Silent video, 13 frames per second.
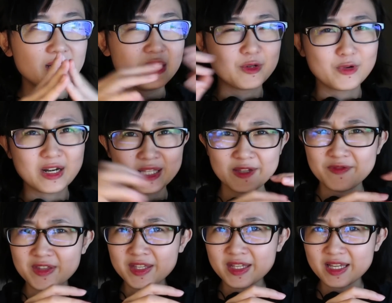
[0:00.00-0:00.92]

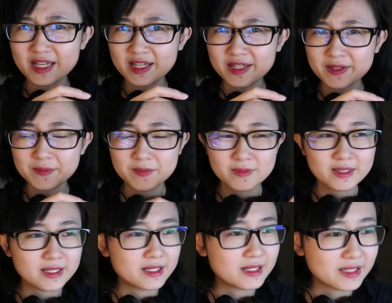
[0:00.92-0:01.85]
aggressiveness, I guess.
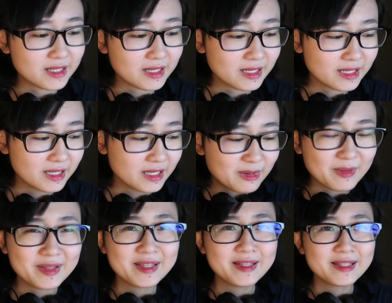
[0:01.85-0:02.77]
It's like
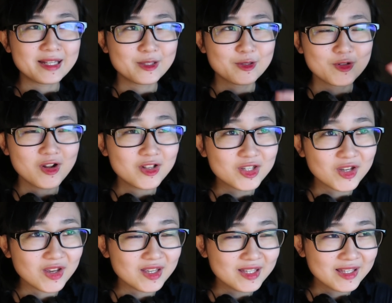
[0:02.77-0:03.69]
Mametsuka is like, do not
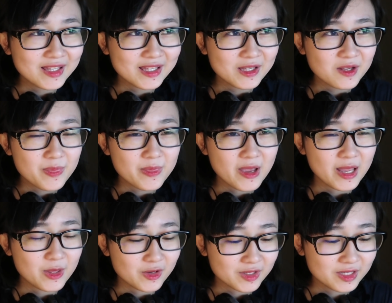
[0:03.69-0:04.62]
chase the
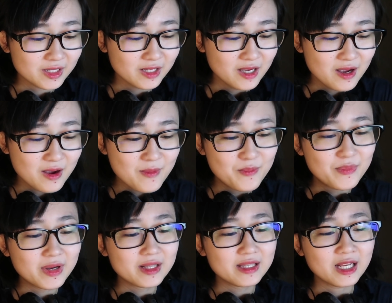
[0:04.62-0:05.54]
head doctor,
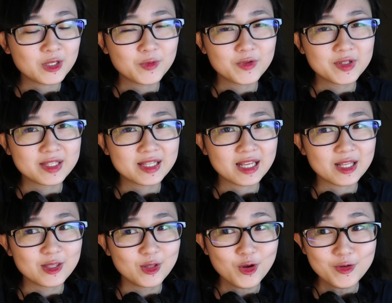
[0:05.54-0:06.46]
but Yasuo is
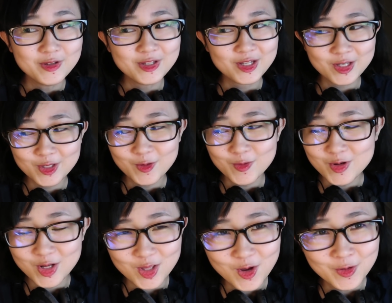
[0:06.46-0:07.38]
like, no, it's just so
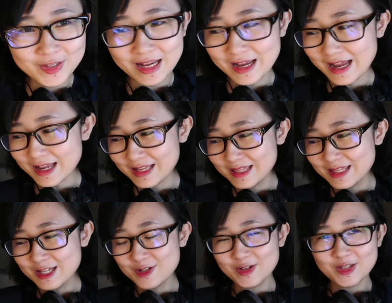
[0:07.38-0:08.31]
close. I
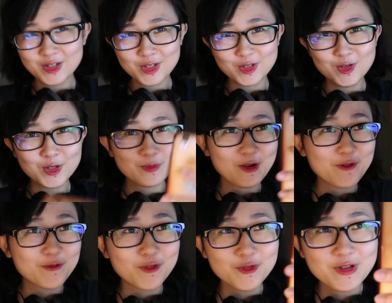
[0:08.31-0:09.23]
literally just used my
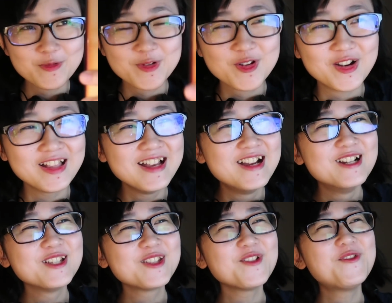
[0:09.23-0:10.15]
phone and record.
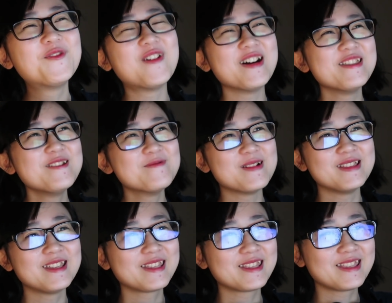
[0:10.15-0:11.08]
It's so funny,
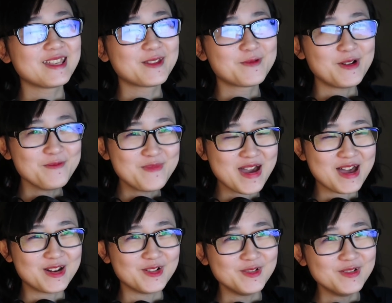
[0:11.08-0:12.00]
man. There's one
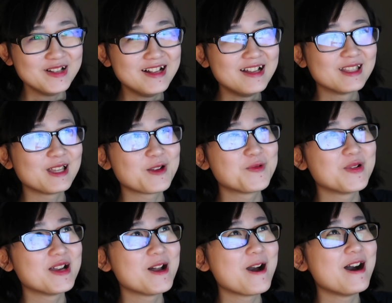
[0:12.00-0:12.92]
panel like
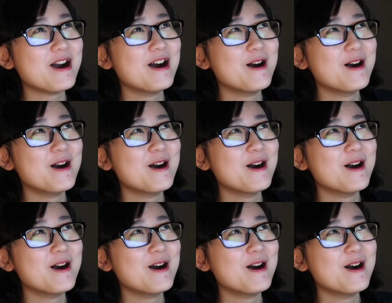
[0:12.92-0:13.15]
where